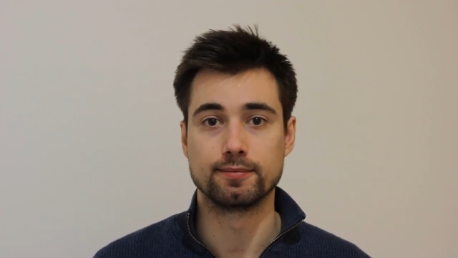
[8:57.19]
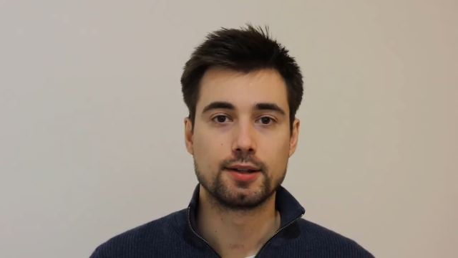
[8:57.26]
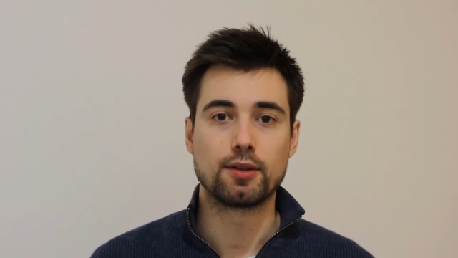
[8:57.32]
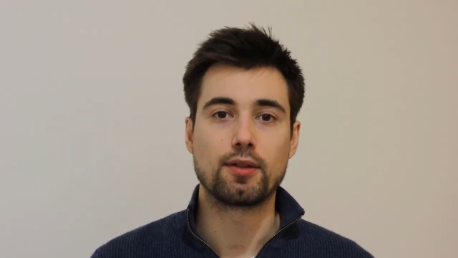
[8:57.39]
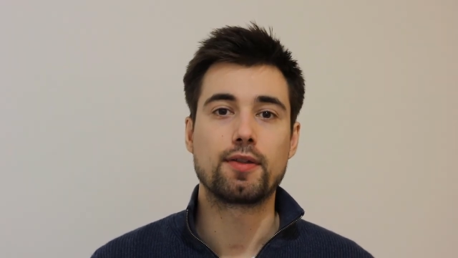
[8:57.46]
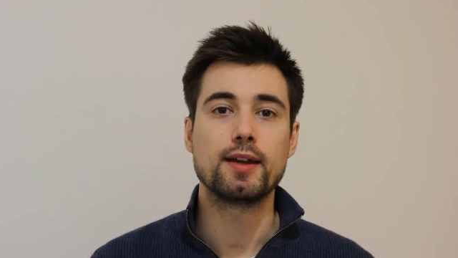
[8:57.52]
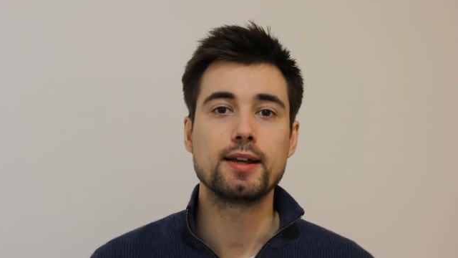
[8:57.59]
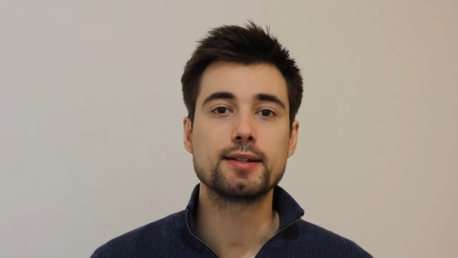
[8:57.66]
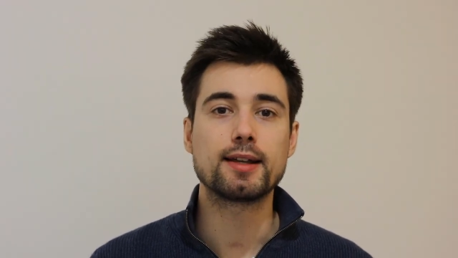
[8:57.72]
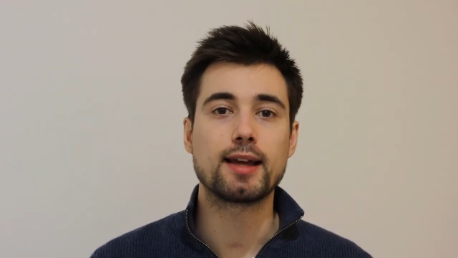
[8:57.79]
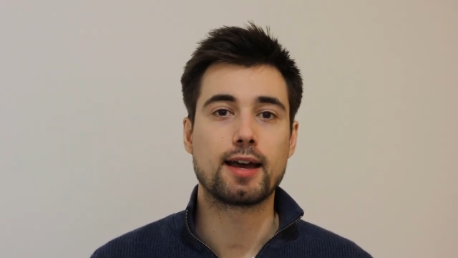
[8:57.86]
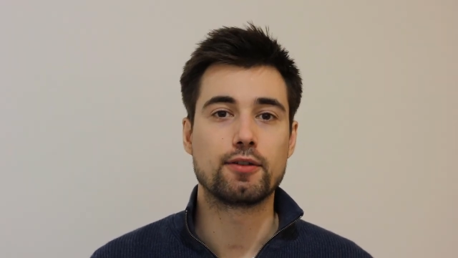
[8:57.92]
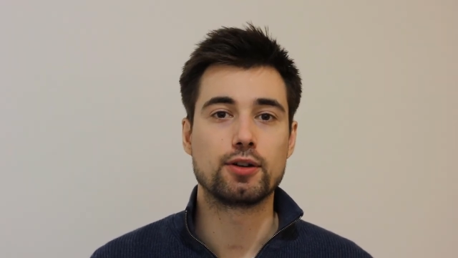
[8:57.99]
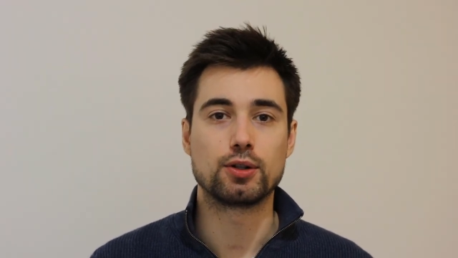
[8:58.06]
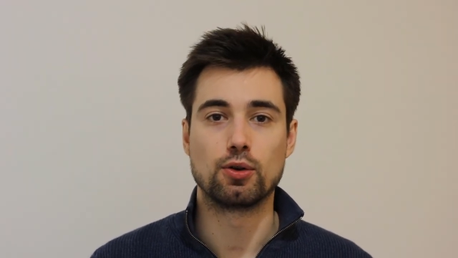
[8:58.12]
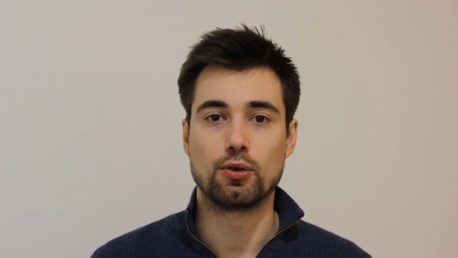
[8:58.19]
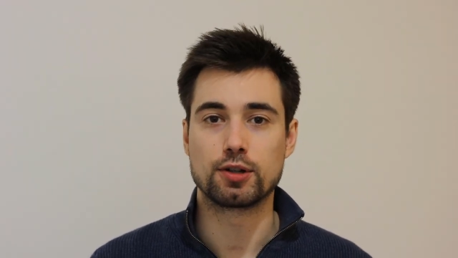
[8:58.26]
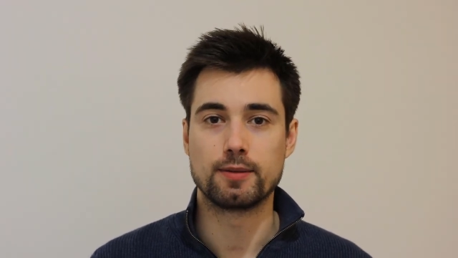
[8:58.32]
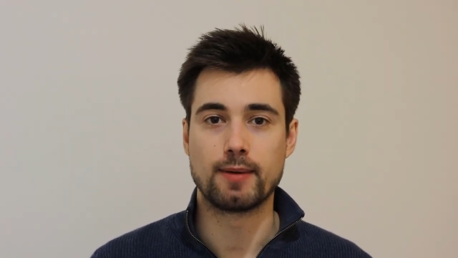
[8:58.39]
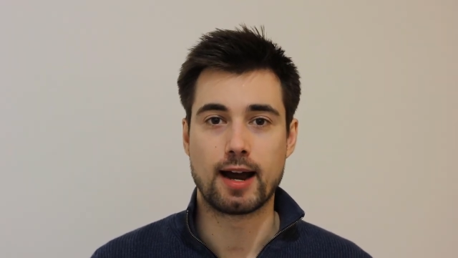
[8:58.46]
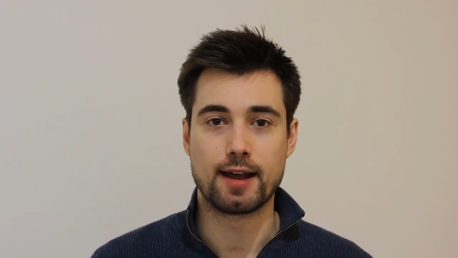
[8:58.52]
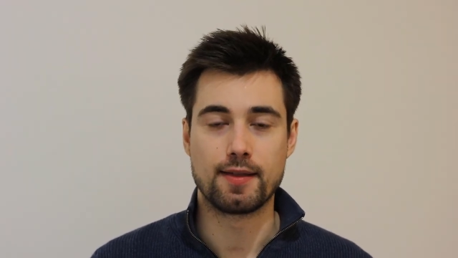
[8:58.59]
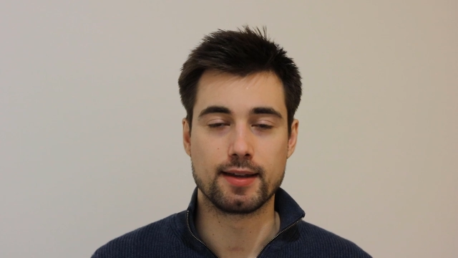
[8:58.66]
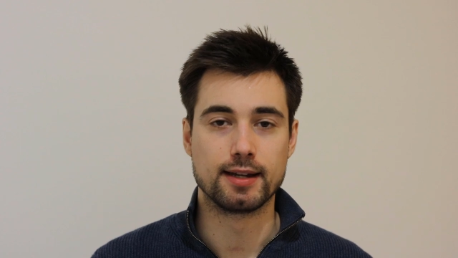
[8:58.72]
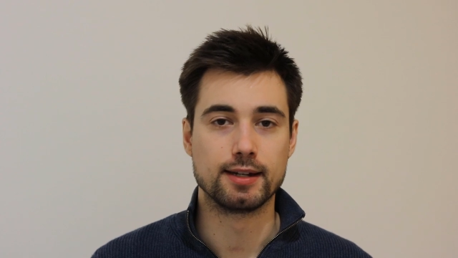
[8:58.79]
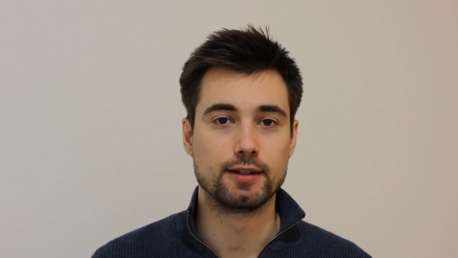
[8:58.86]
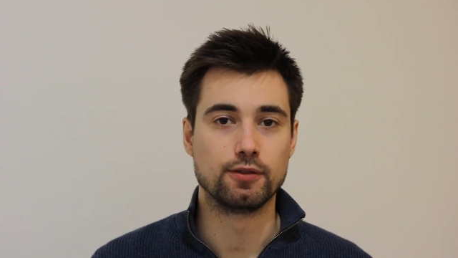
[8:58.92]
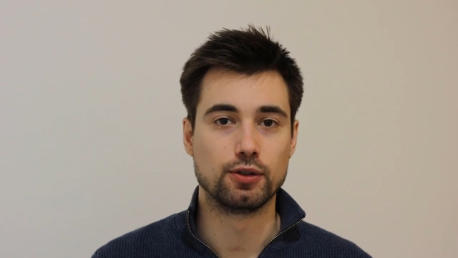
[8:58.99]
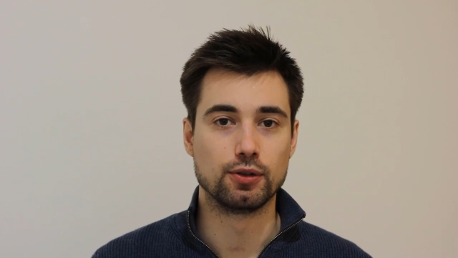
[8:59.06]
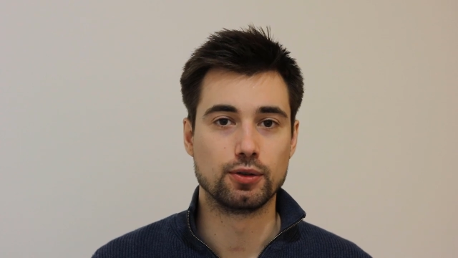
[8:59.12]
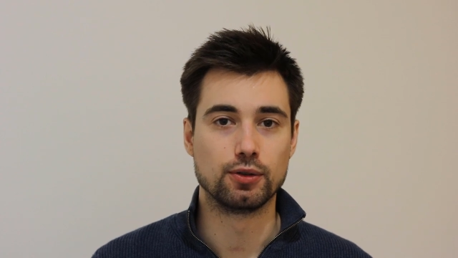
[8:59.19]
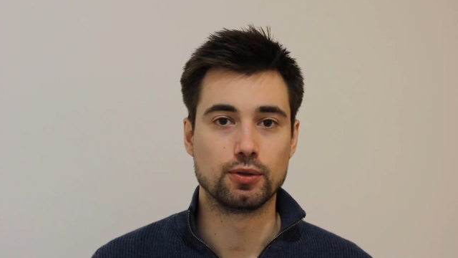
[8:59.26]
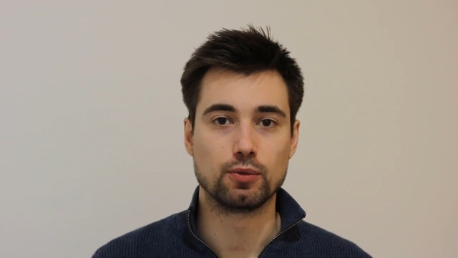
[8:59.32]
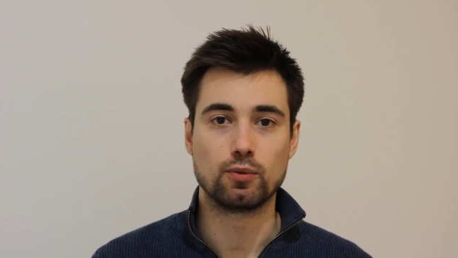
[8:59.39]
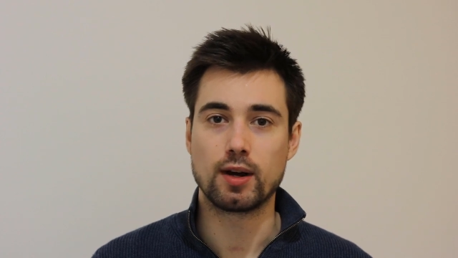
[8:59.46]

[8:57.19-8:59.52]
So the things that Evan talks about in the interview,